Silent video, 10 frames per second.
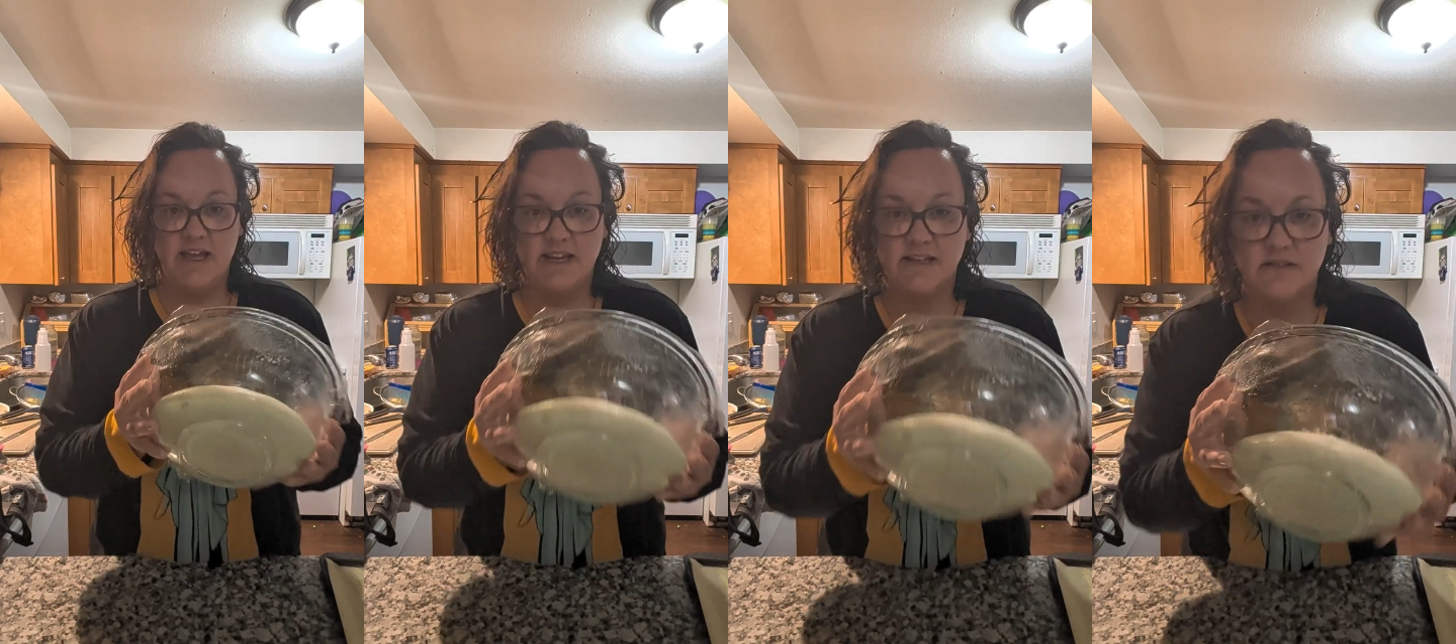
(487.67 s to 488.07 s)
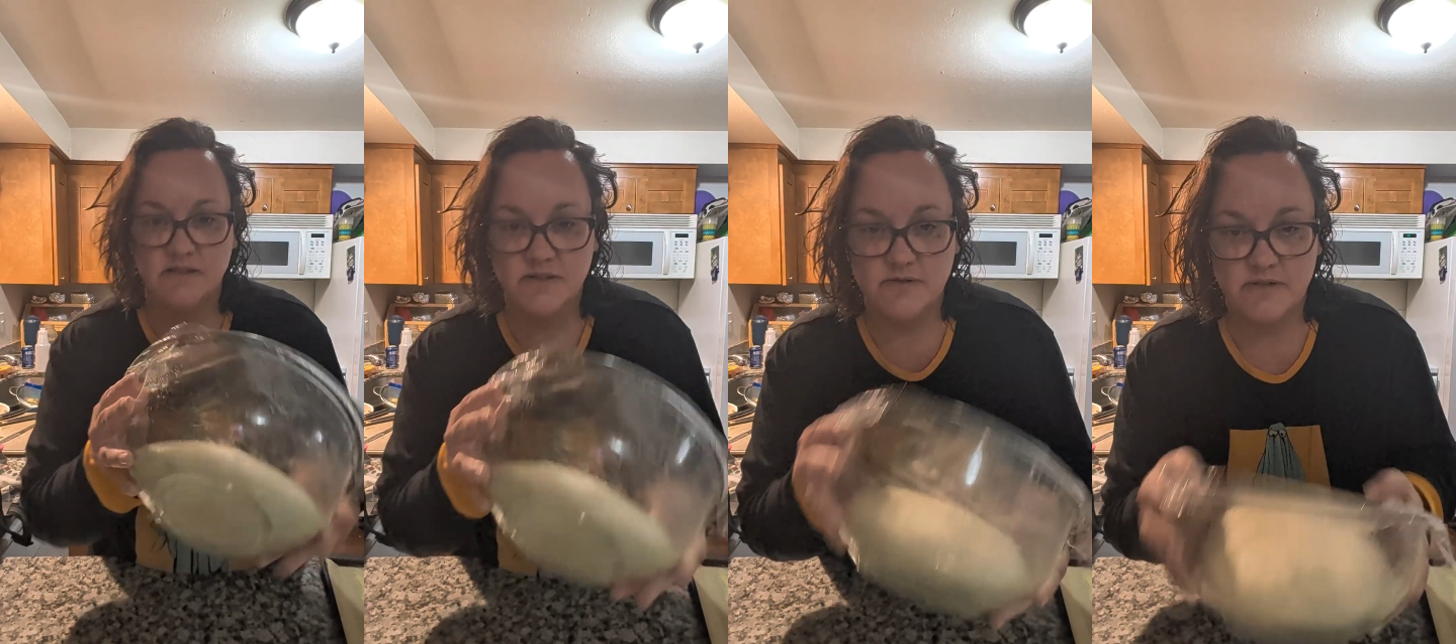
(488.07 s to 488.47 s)
It is
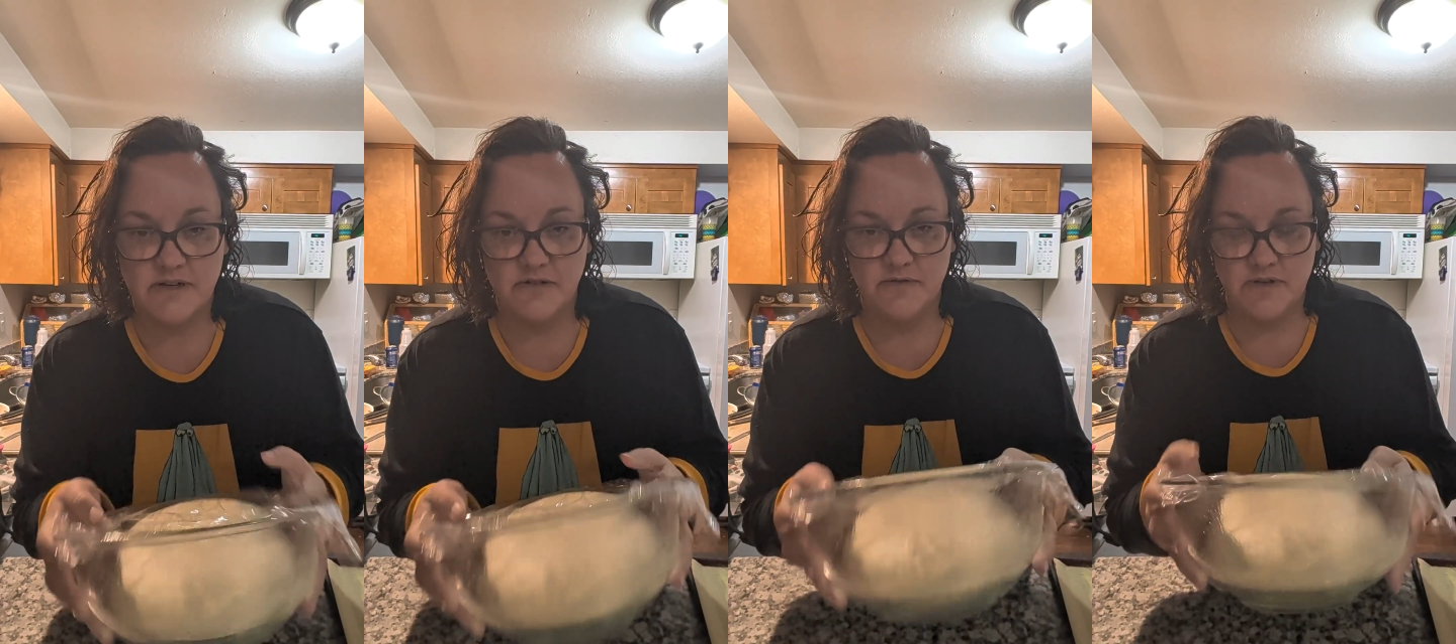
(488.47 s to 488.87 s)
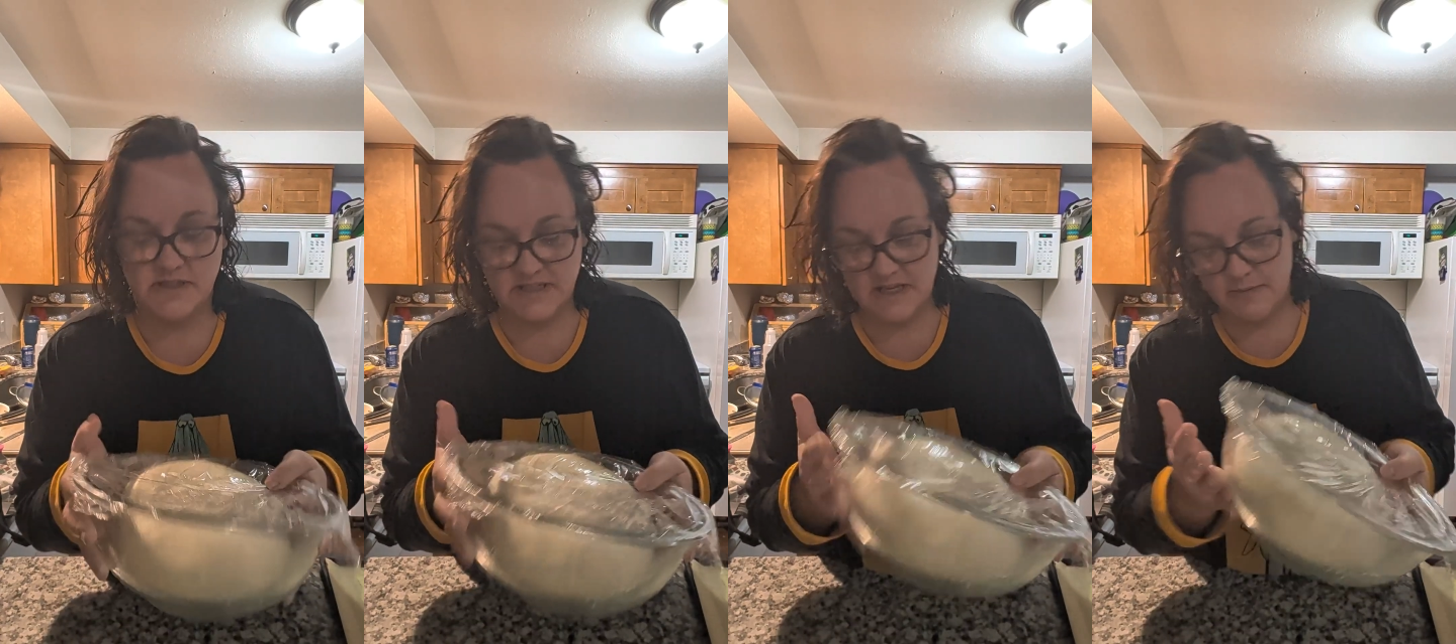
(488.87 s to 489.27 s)
also, I don't know if you
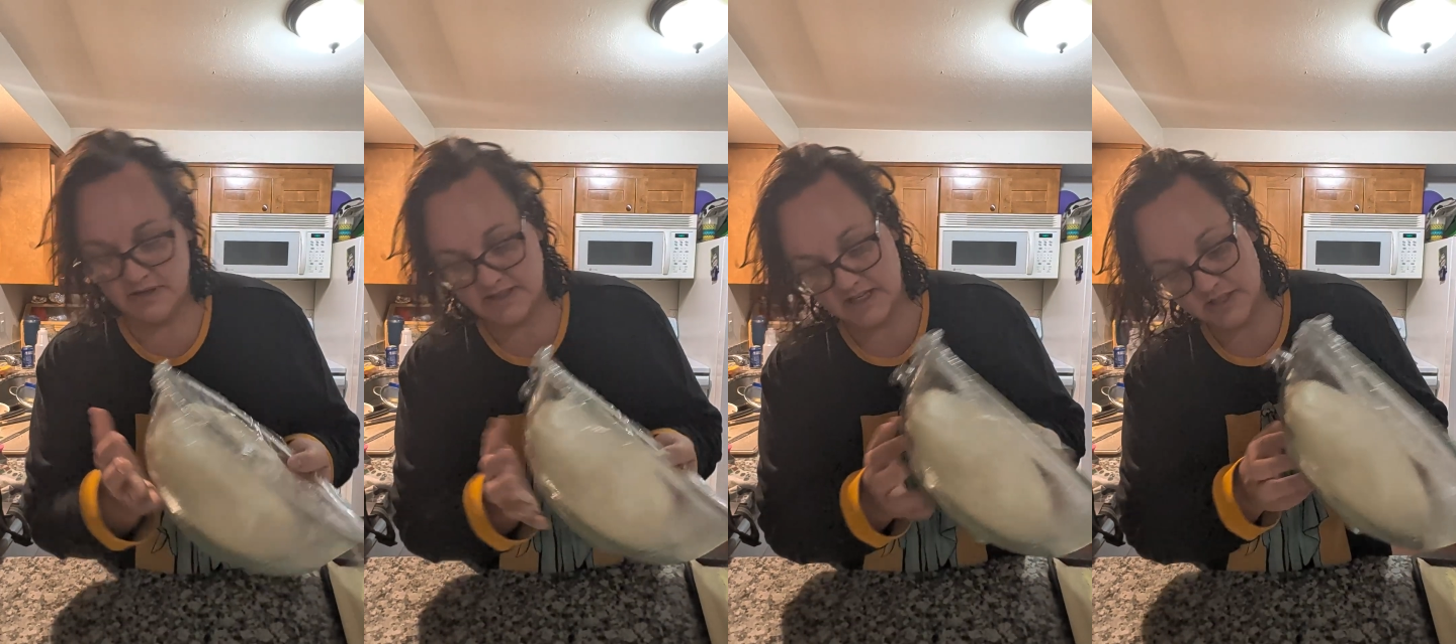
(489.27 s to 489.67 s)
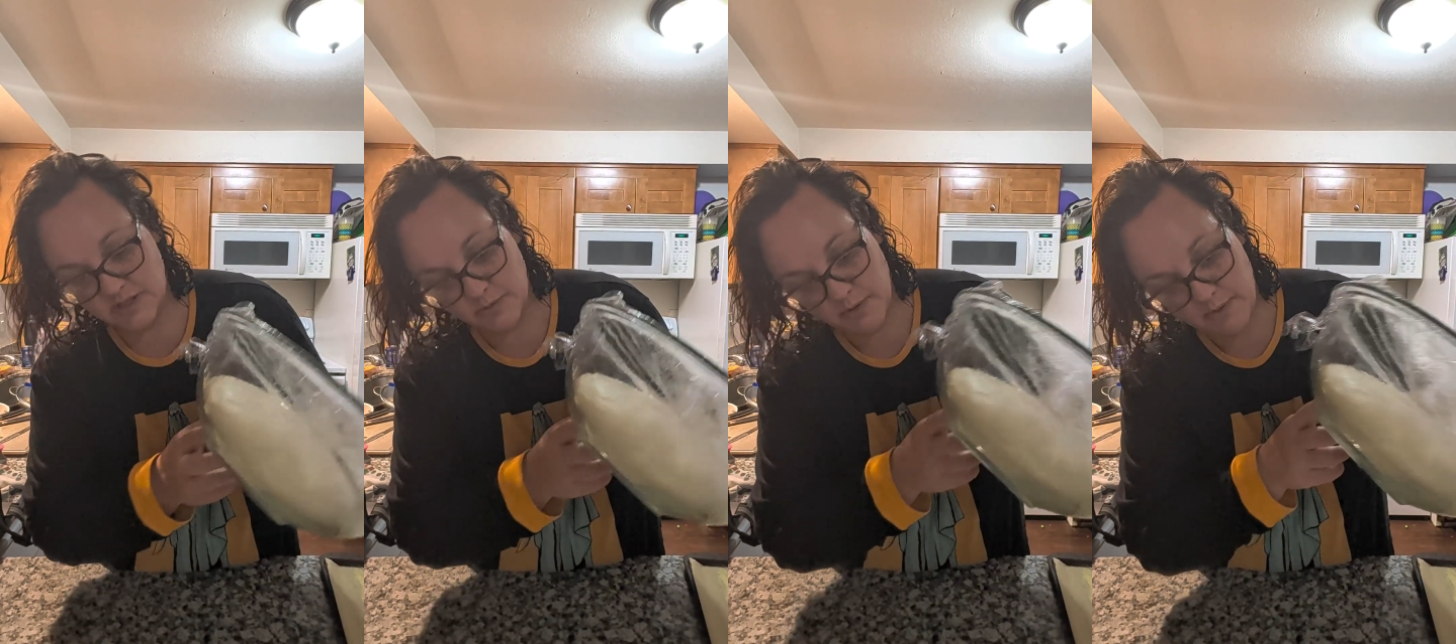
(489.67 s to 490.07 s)
can see it, but it's like
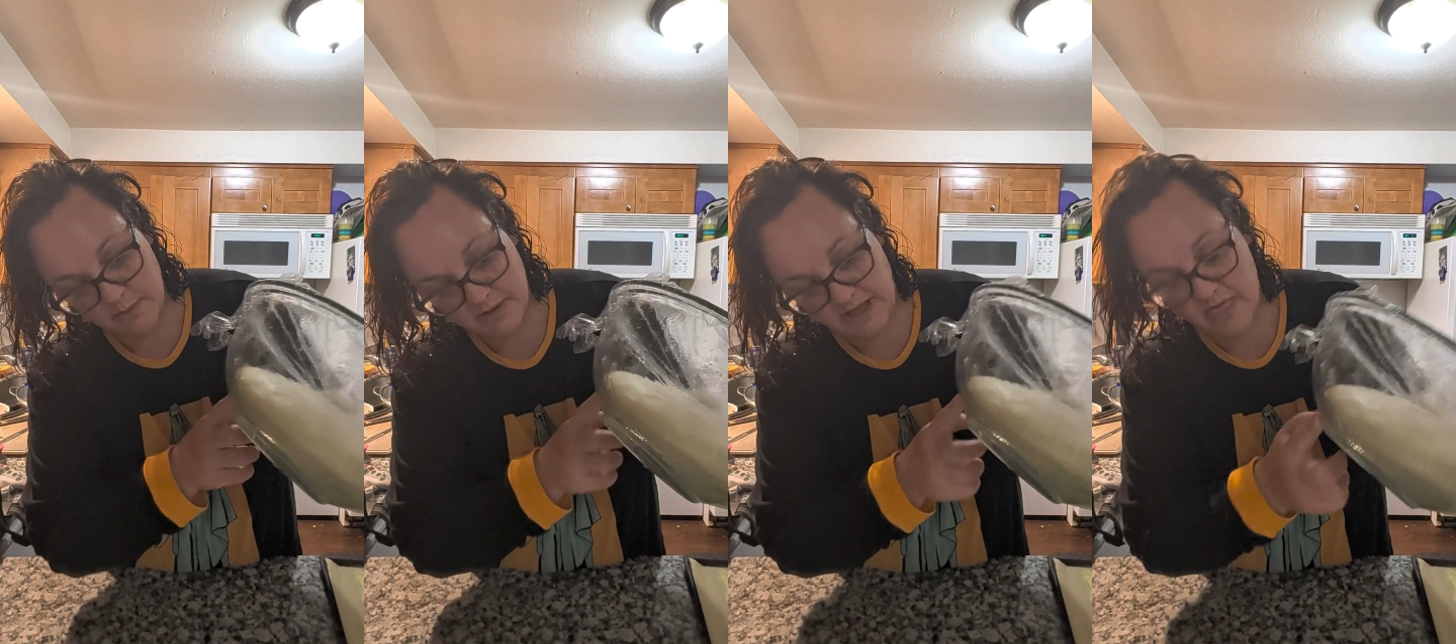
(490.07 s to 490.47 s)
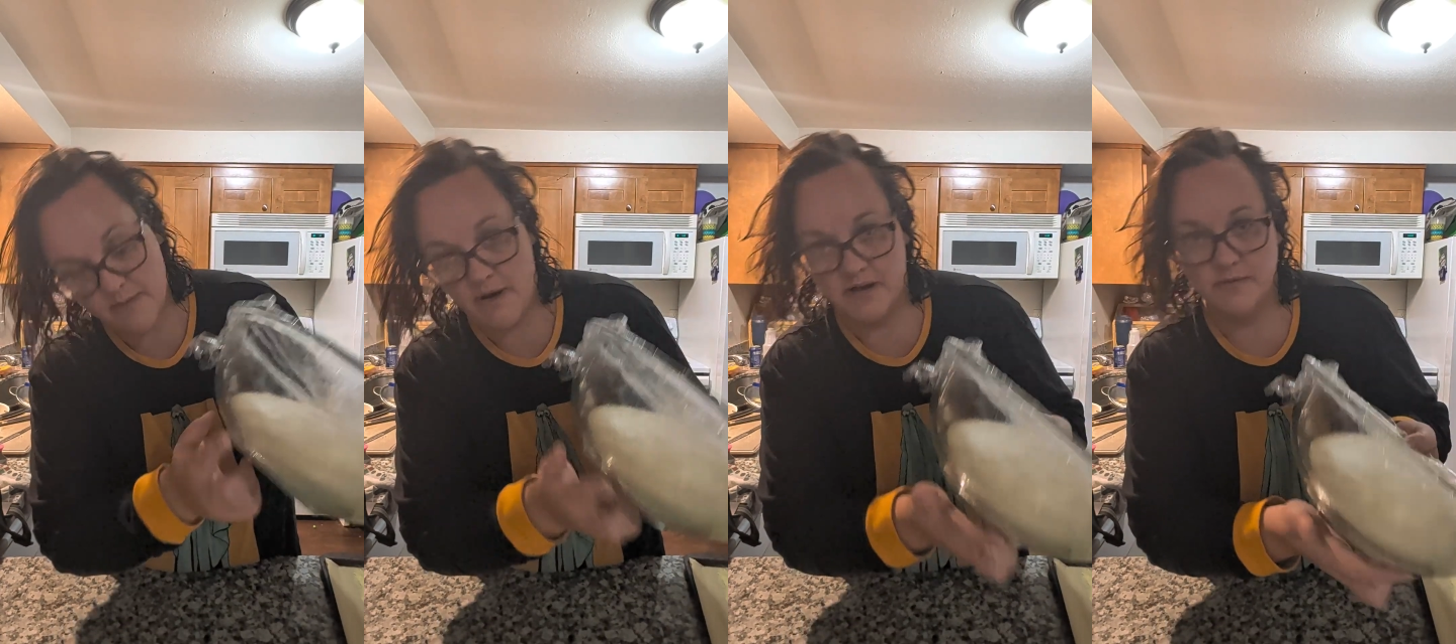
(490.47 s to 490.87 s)
super bubbly on the
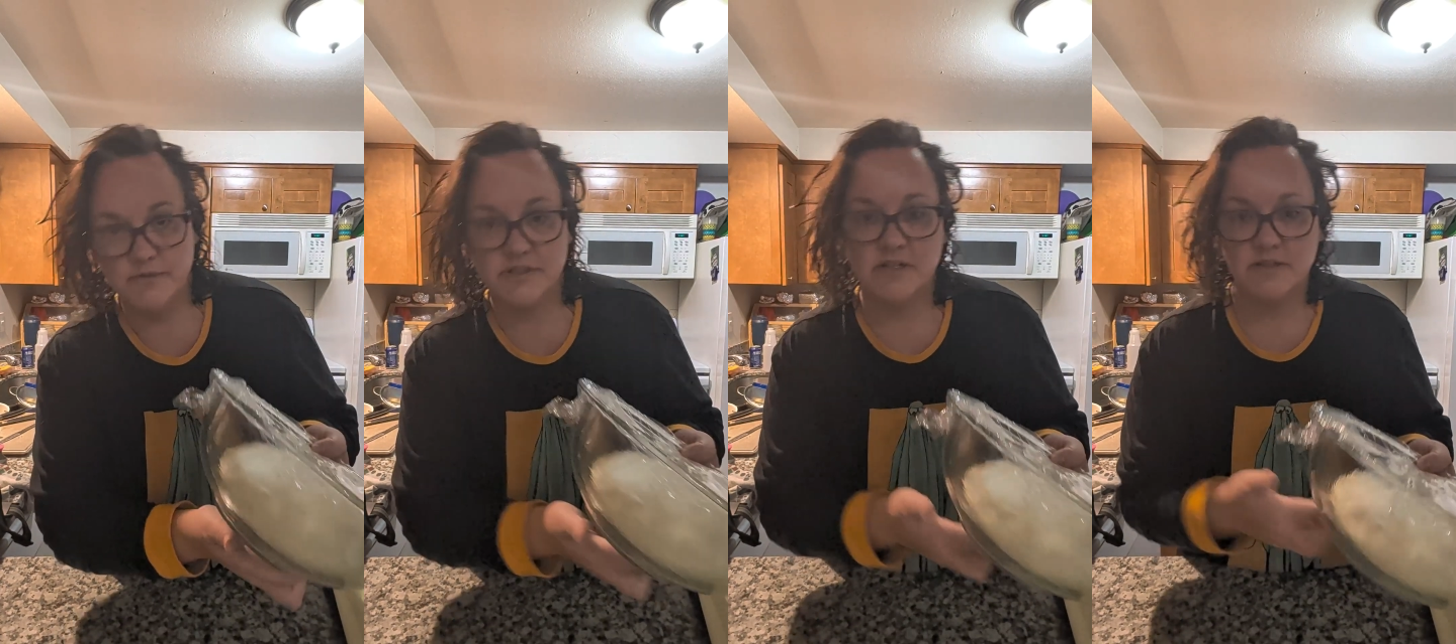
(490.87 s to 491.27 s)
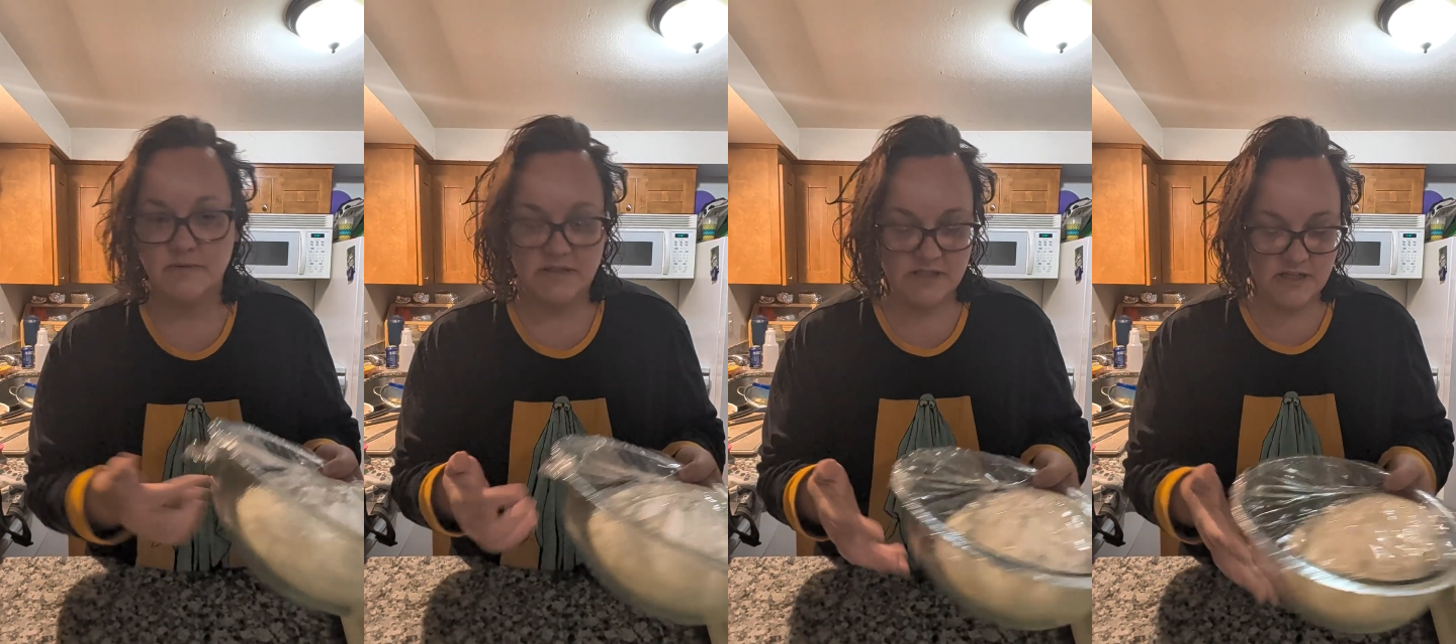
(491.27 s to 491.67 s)
bottom, which tells
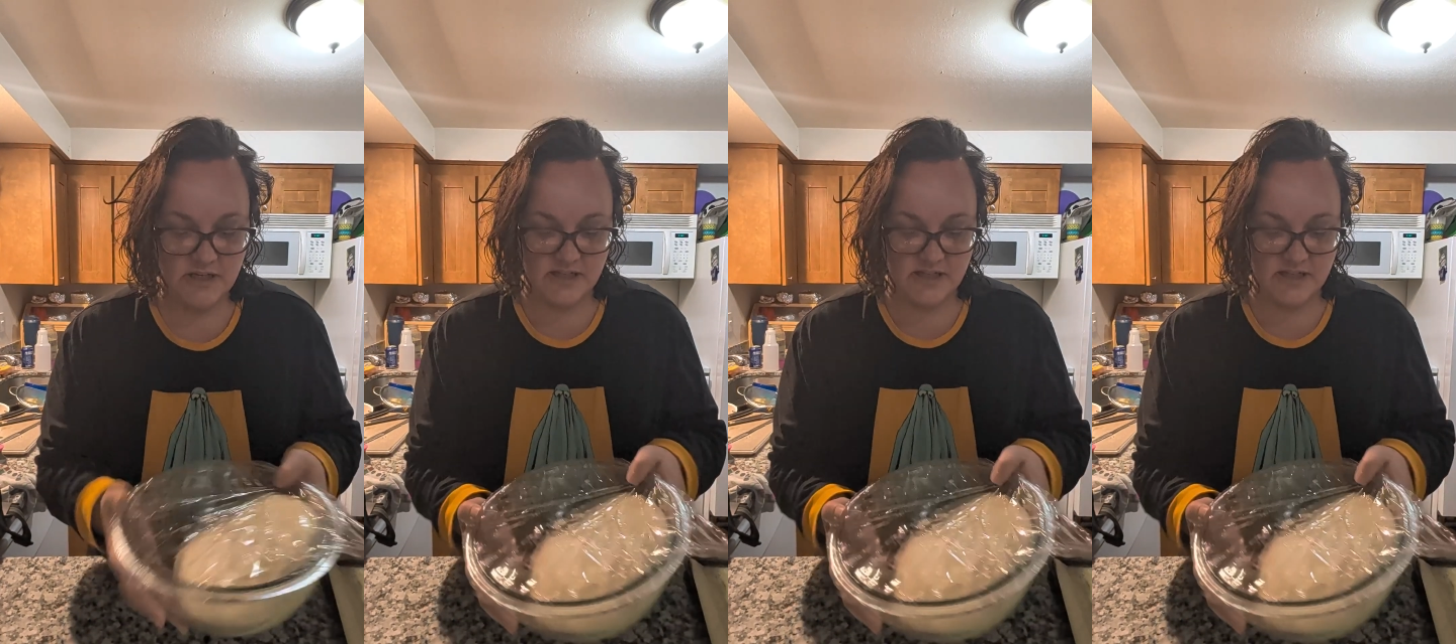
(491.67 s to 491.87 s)
me it's good.